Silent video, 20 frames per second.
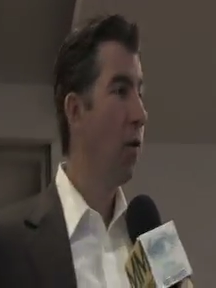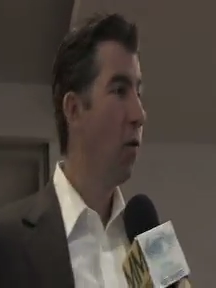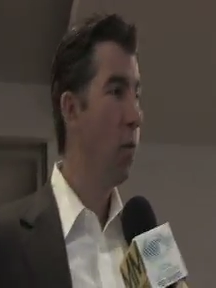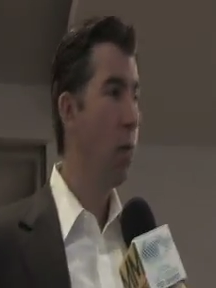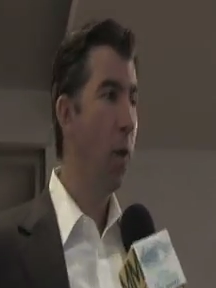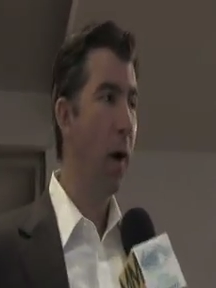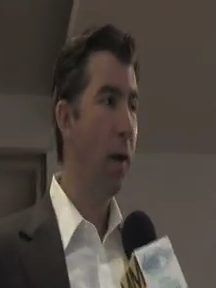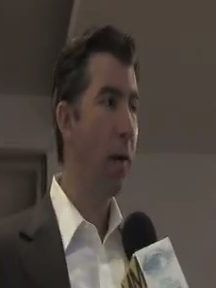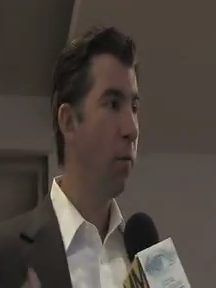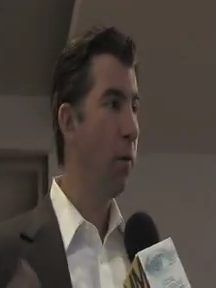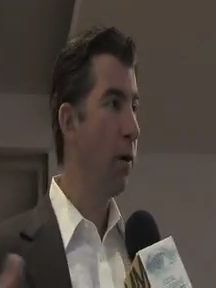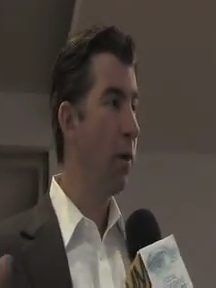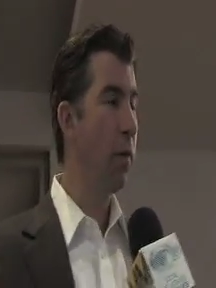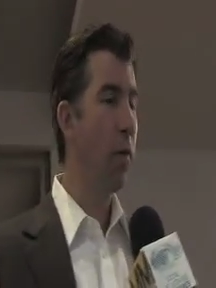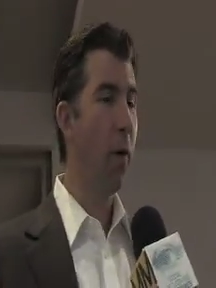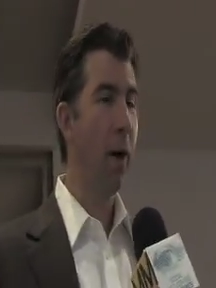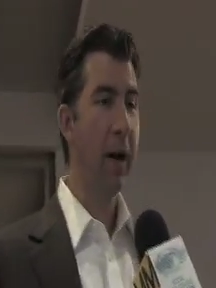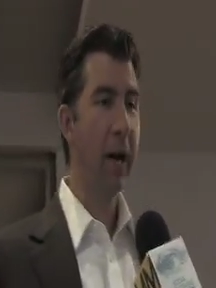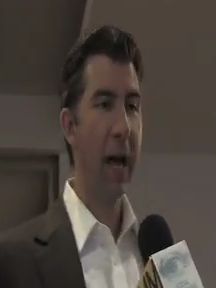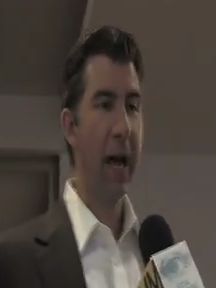we don't
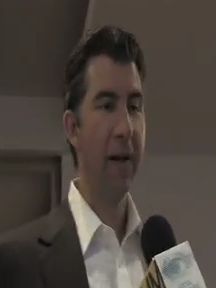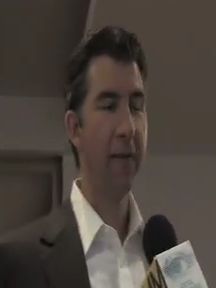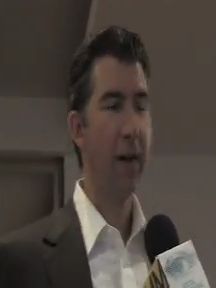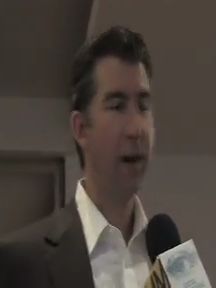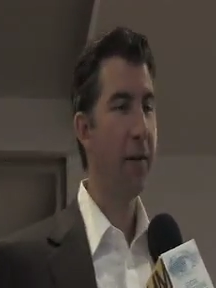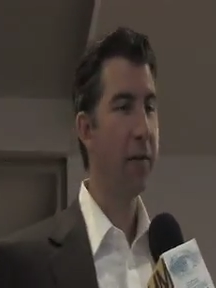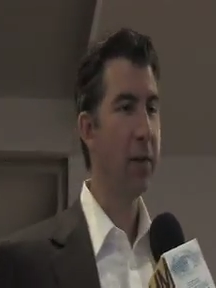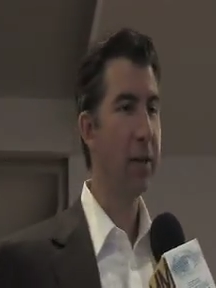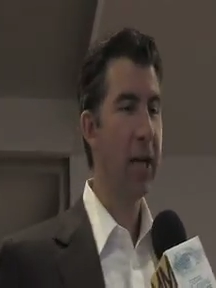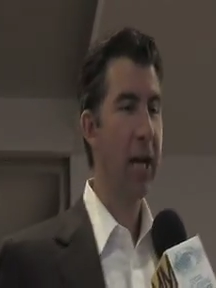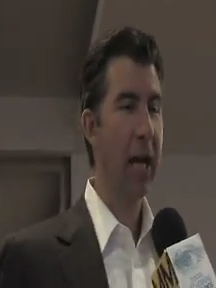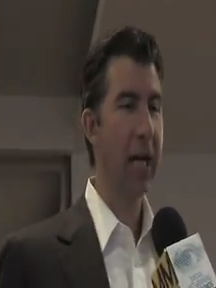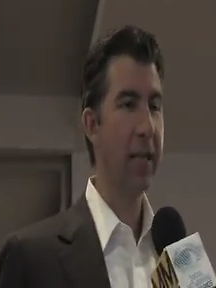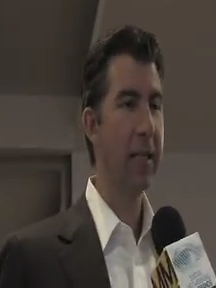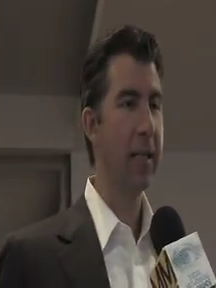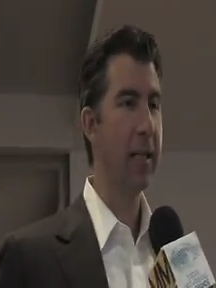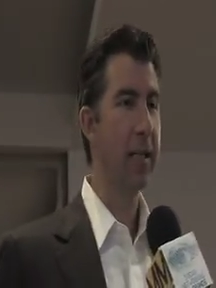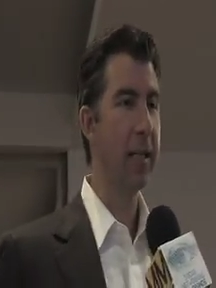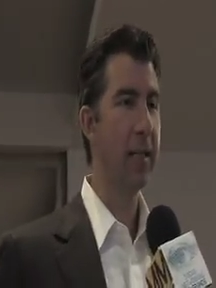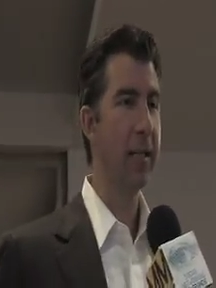want to have
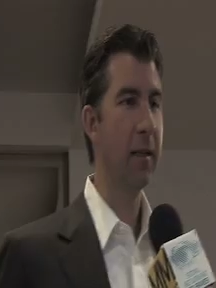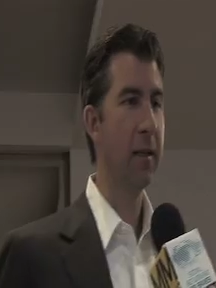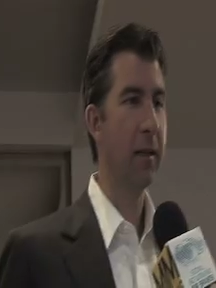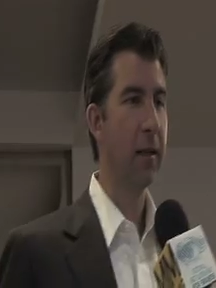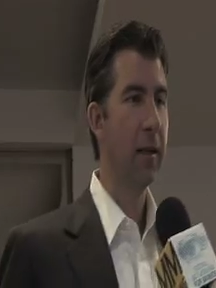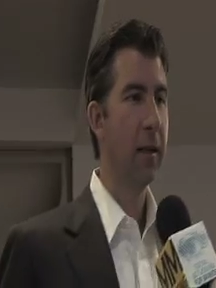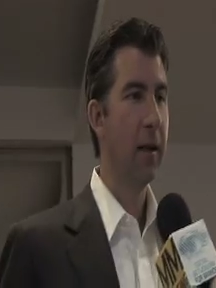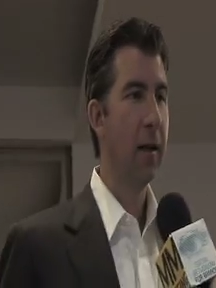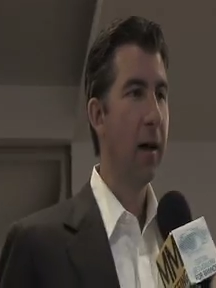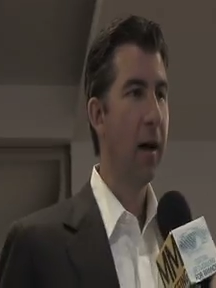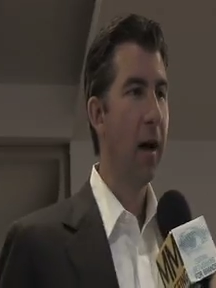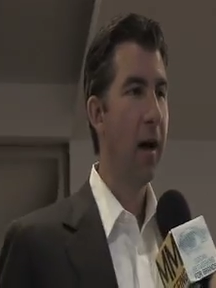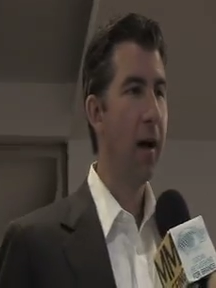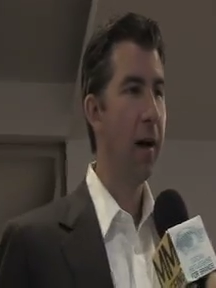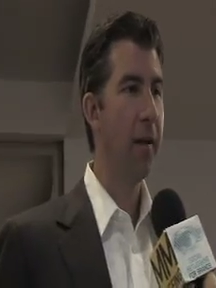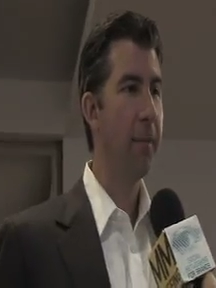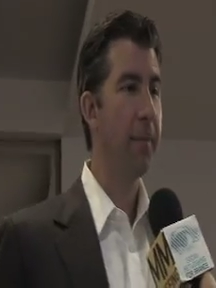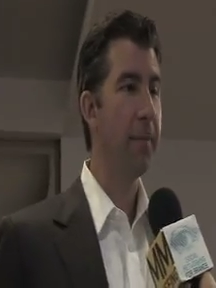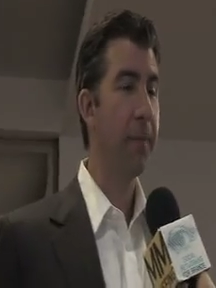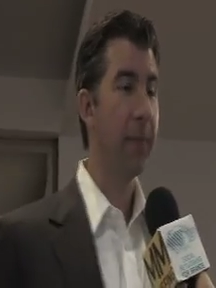advertising.
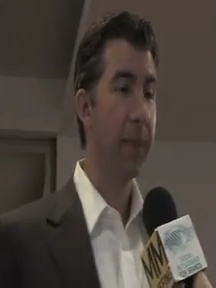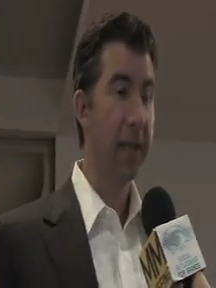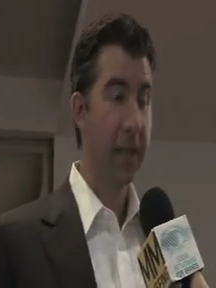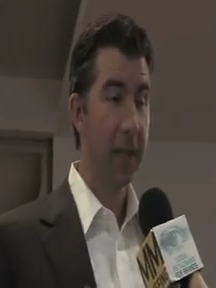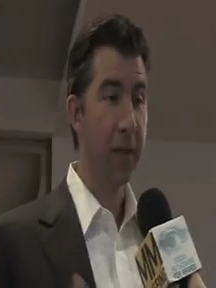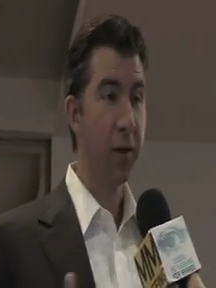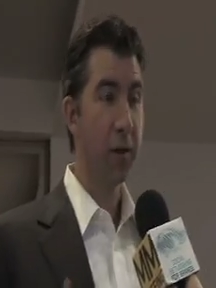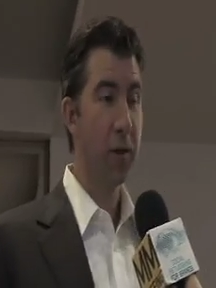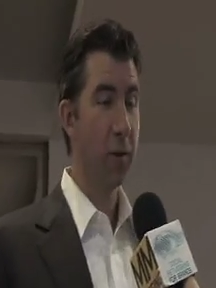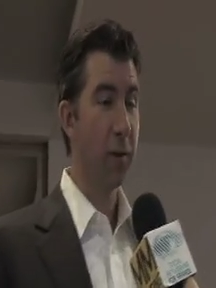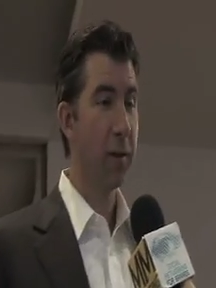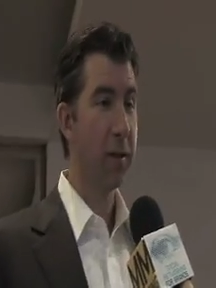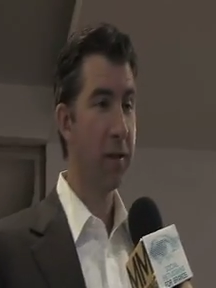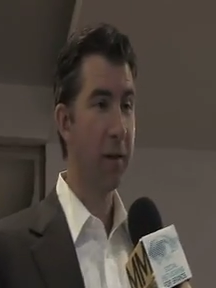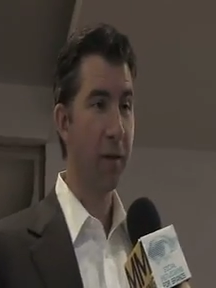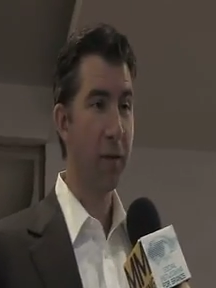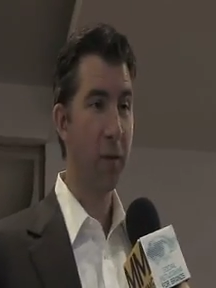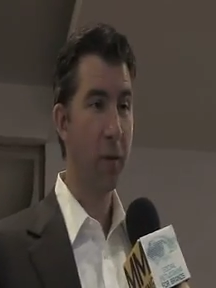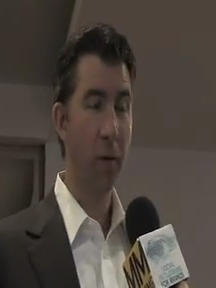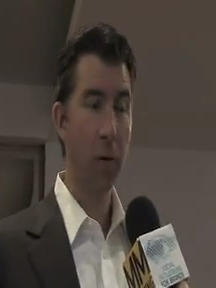The issue is,
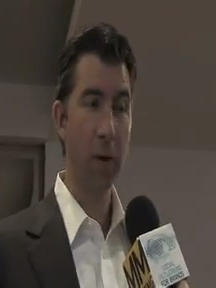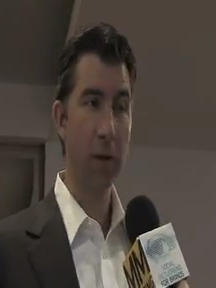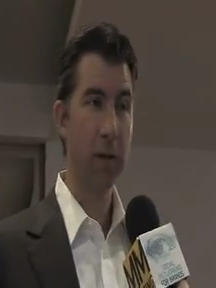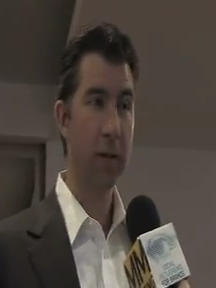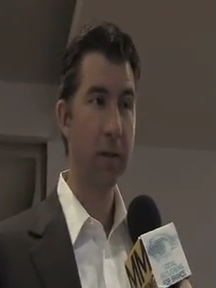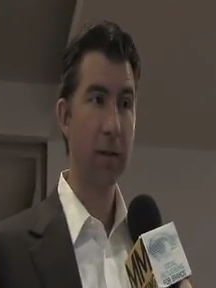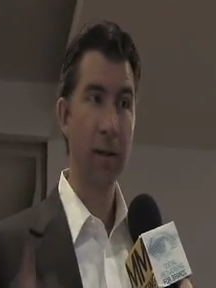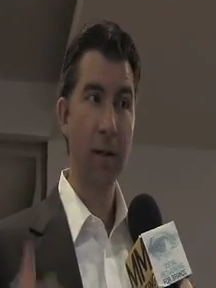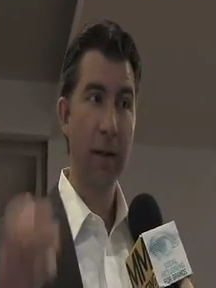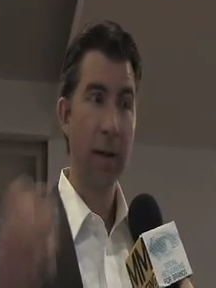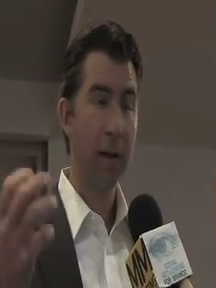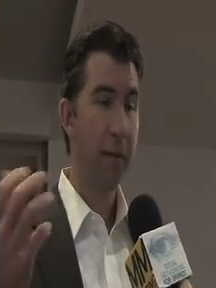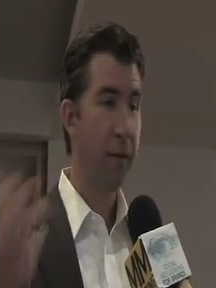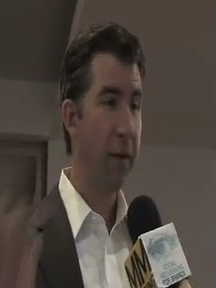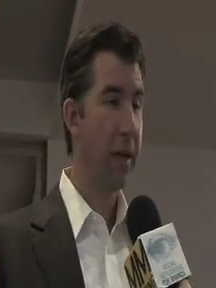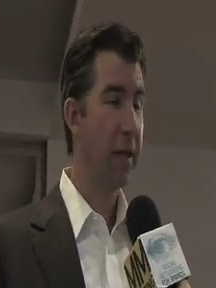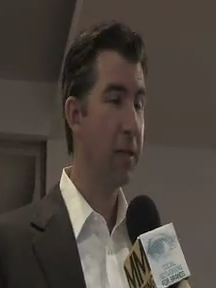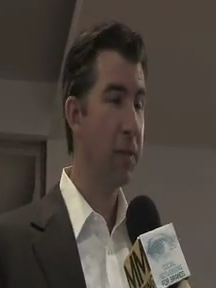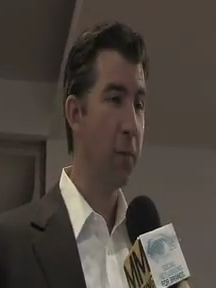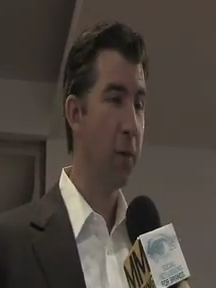of course,
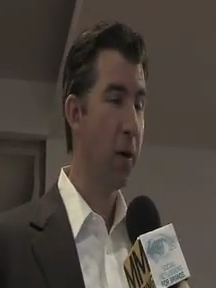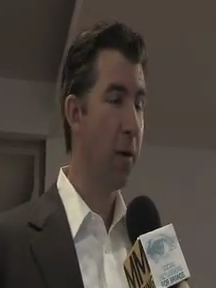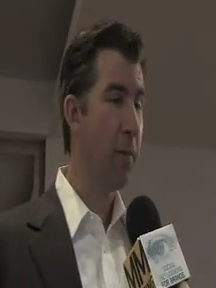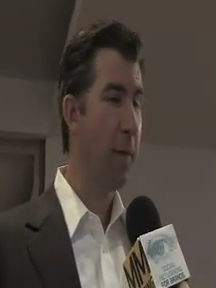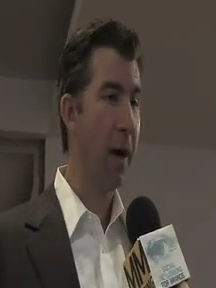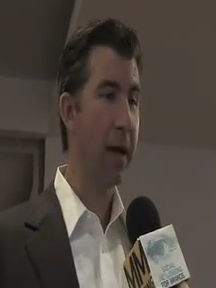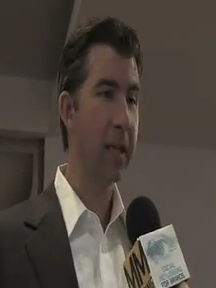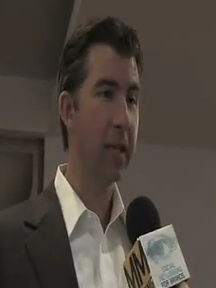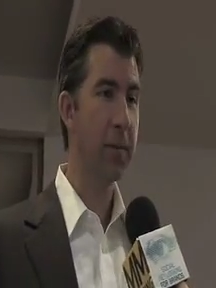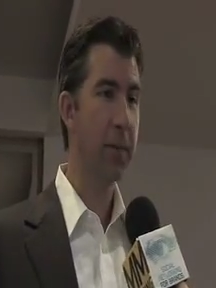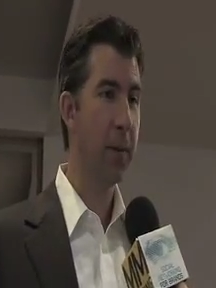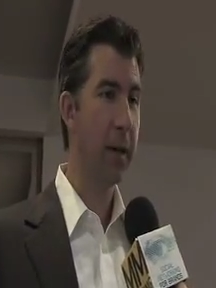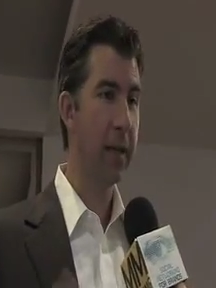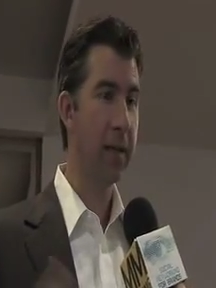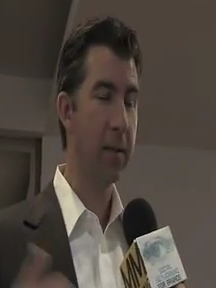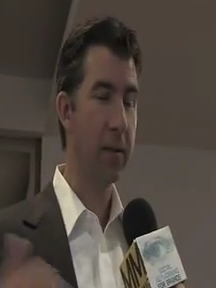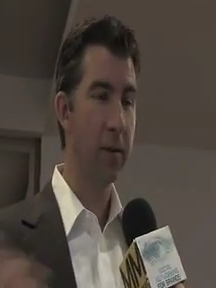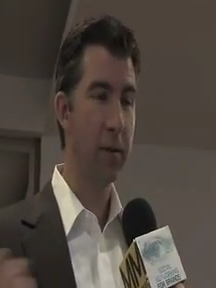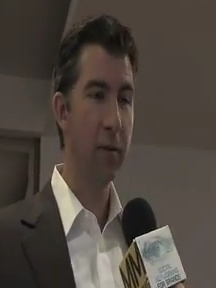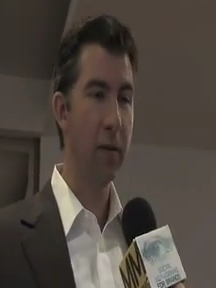Facebook,
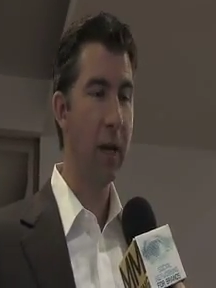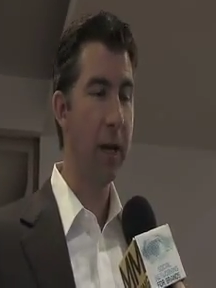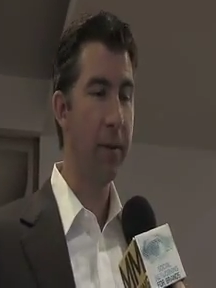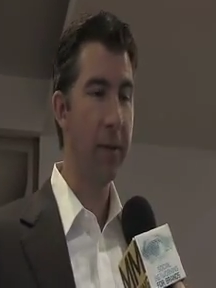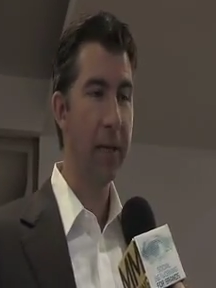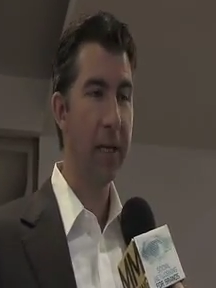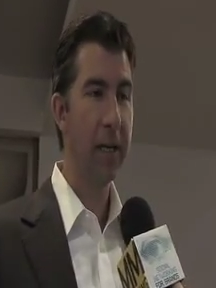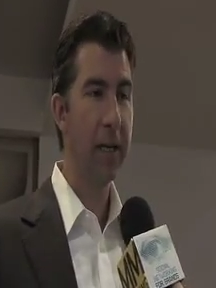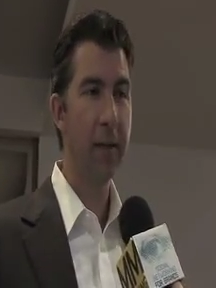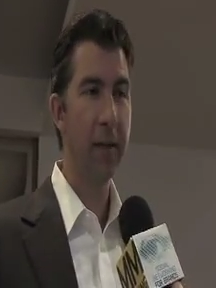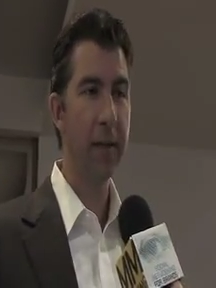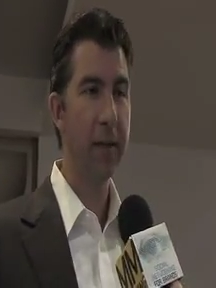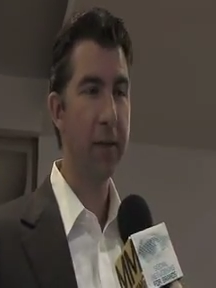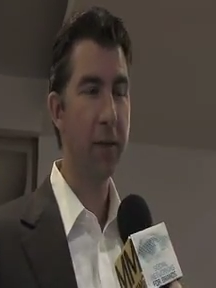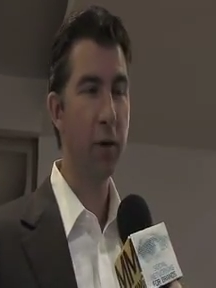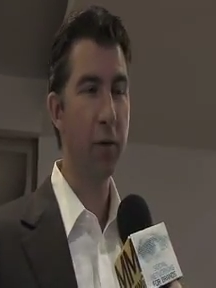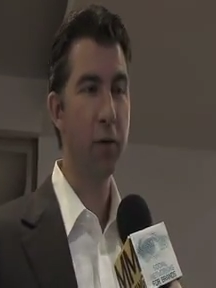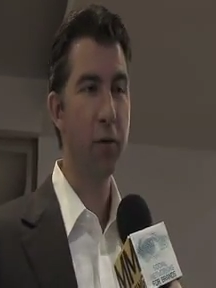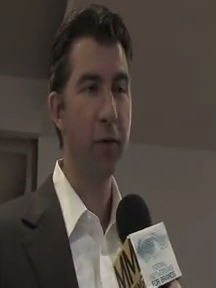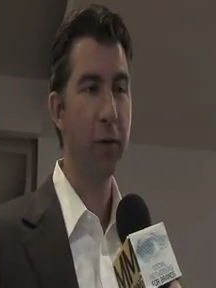MySpace, you name it, any of these
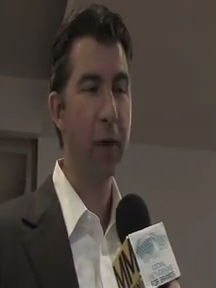social